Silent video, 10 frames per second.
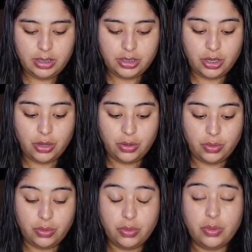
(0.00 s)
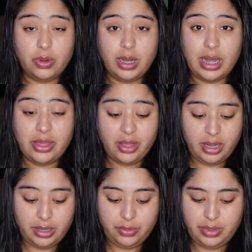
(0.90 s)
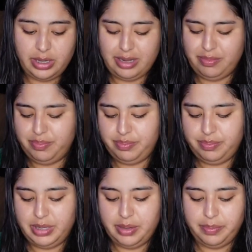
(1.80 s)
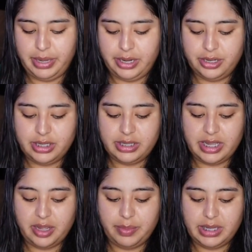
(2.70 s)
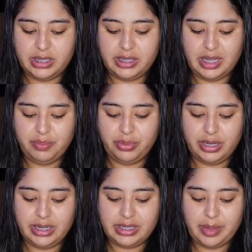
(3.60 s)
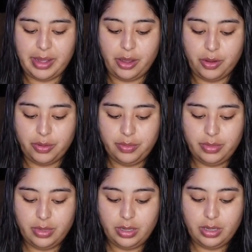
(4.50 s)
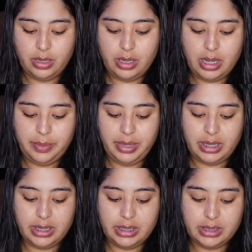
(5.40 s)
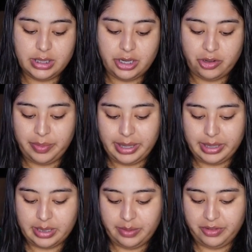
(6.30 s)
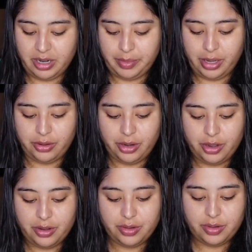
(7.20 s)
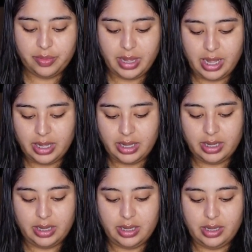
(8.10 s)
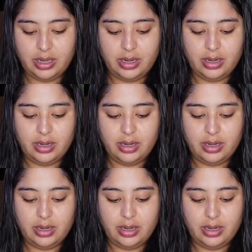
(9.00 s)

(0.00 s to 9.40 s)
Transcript: So, I thought it would have been better to take my state board exam at home, because, you know, I'm at the comfort of my own home, and